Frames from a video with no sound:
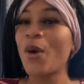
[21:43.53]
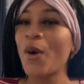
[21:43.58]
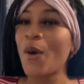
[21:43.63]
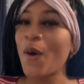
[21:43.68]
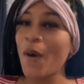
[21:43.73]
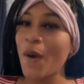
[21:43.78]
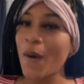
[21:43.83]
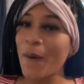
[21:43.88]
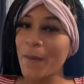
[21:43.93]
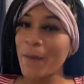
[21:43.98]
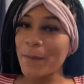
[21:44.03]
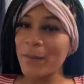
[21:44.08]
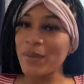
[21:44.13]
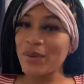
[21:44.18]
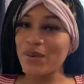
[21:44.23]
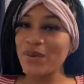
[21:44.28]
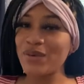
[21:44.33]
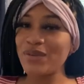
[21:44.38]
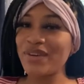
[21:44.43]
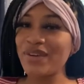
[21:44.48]
a
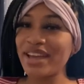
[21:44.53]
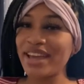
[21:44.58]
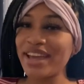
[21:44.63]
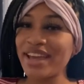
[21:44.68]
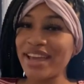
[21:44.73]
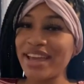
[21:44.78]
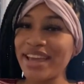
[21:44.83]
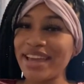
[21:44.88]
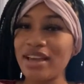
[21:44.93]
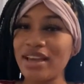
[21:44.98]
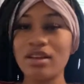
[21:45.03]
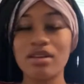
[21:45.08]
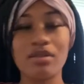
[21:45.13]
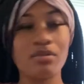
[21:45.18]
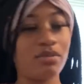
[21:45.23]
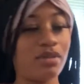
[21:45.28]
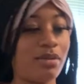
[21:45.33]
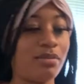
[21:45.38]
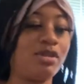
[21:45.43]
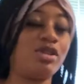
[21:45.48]
boy.
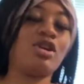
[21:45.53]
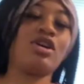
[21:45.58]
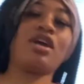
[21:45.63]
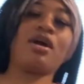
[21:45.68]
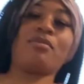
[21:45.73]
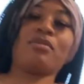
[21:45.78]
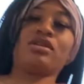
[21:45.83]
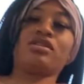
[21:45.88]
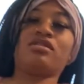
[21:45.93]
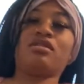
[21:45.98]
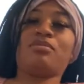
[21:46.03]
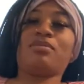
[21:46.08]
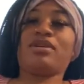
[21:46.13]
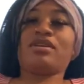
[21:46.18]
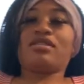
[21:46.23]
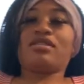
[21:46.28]
Let me show y'all my stomach.